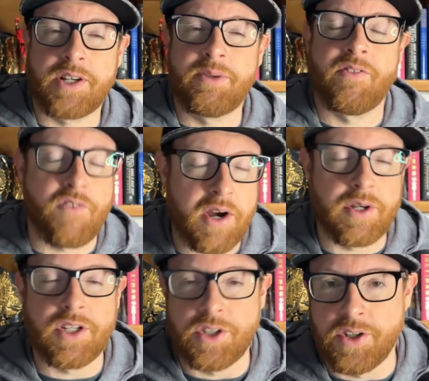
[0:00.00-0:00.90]
to be a
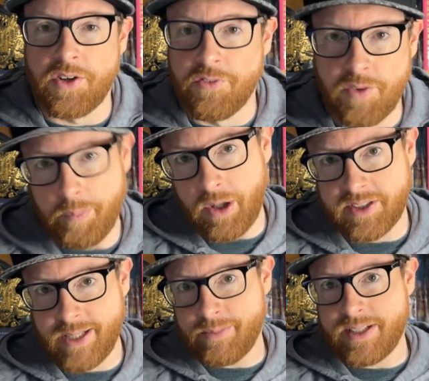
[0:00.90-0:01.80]
very good football
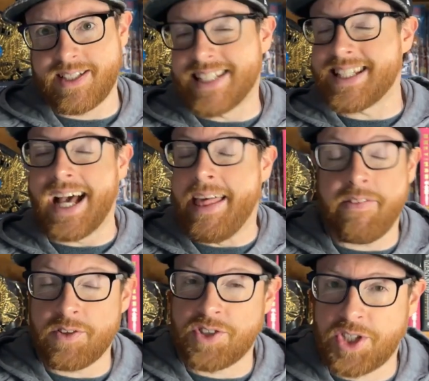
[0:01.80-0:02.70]
team this season. I
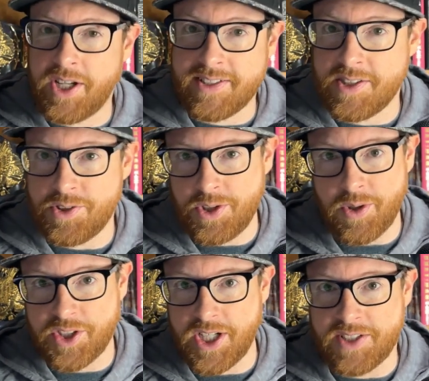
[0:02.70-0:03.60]
think there's a chance that the New
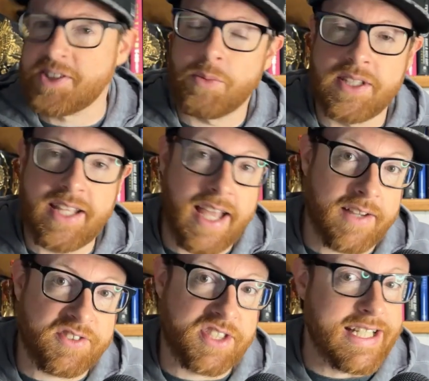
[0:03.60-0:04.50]
York Jets can win the
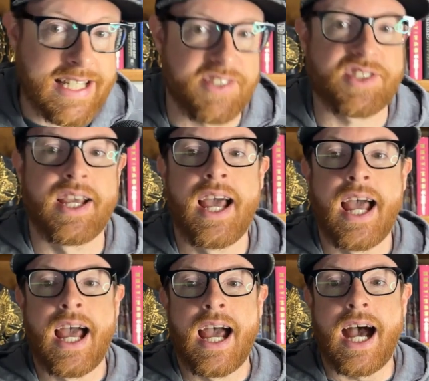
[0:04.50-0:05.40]
AFC East.
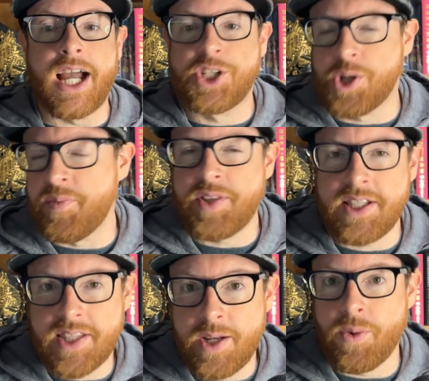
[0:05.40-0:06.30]
I don't
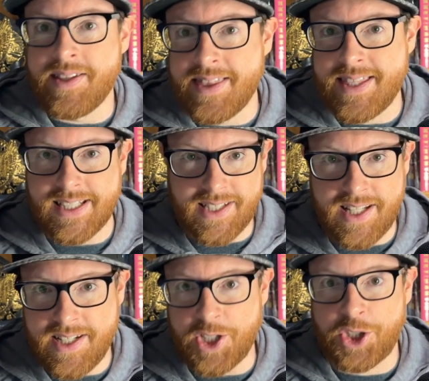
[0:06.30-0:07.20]
think they win this
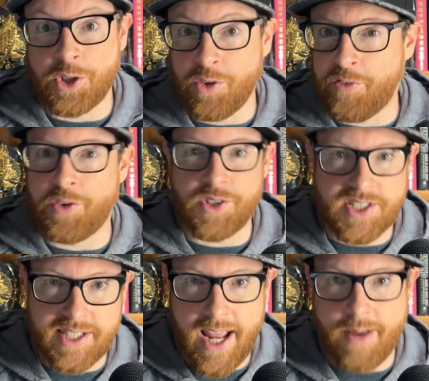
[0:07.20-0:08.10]
initial
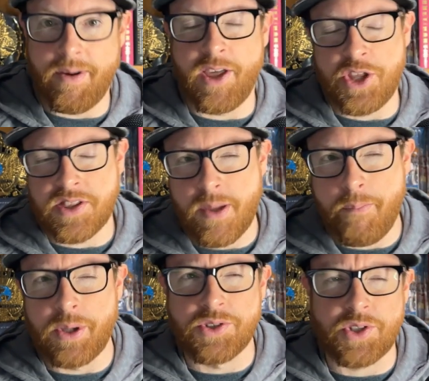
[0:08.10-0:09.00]
first game. I think the
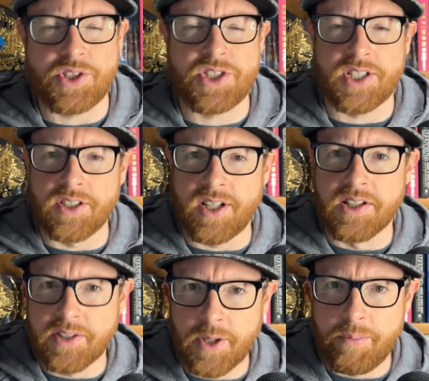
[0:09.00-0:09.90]
Bills are still a
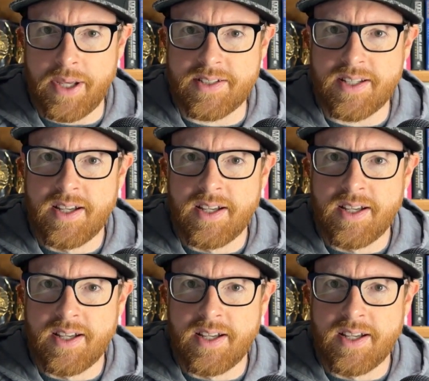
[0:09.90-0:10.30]
little bit